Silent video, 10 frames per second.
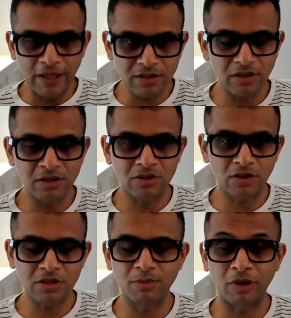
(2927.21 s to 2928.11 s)
This
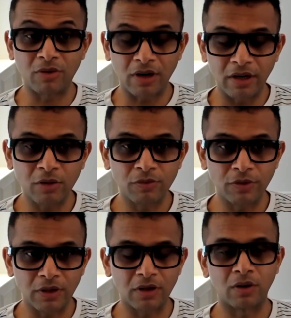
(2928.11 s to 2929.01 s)
is just about trying to
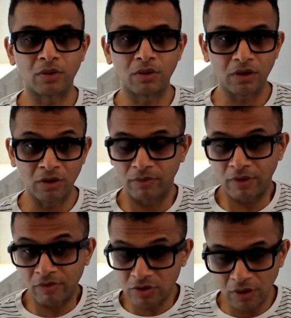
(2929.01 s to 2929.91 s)
figure out, we
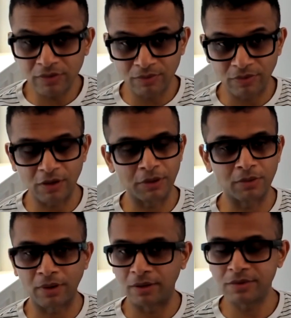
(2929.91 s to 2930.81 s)
have to solve some
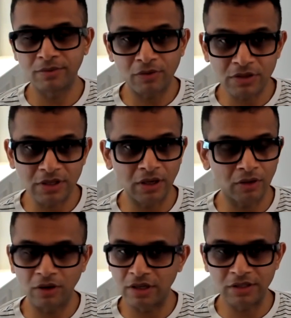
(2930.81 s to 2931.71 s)
fundamental problems. We have to sit
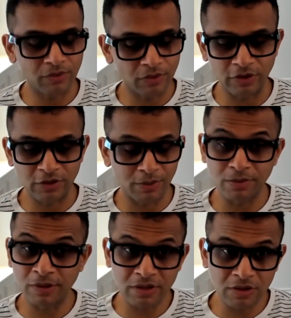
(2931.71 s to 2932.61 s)
down and reason from first
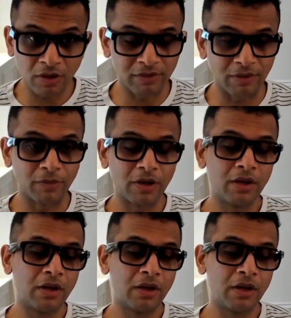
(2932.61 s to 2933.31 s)
principles and solve them.